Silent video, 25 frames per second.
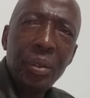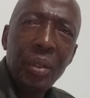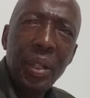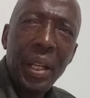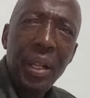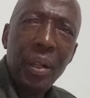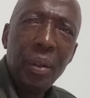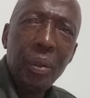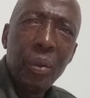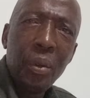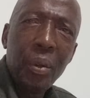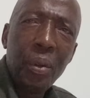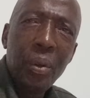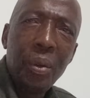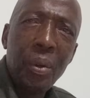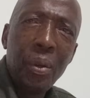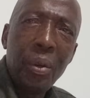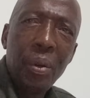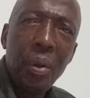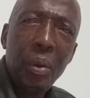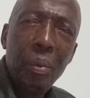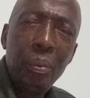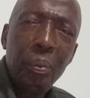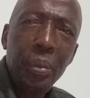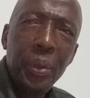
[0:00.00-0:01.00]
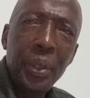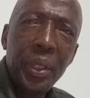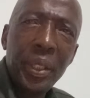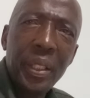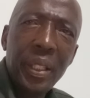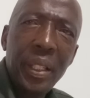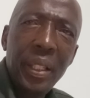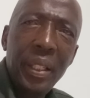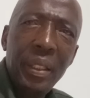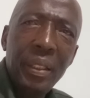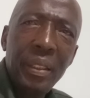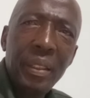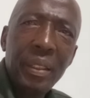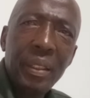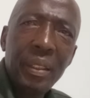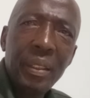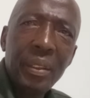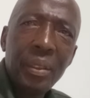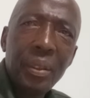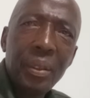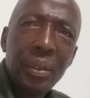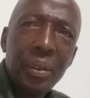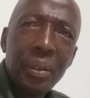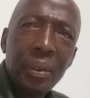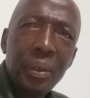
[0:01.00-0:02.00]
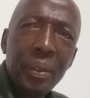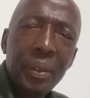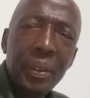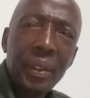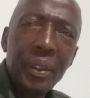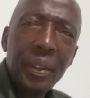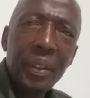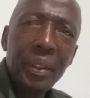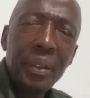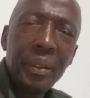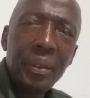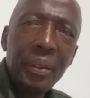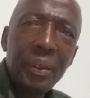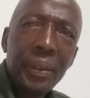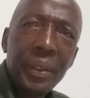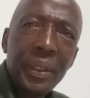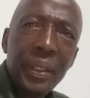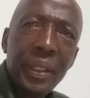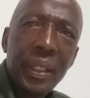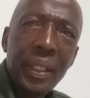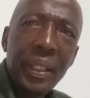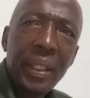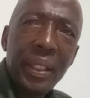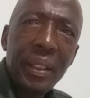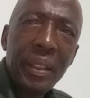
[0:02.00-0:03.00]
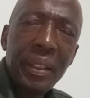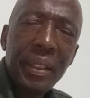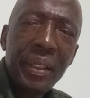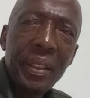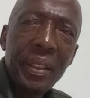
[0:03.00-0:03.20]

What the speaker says: and complicated story to tell.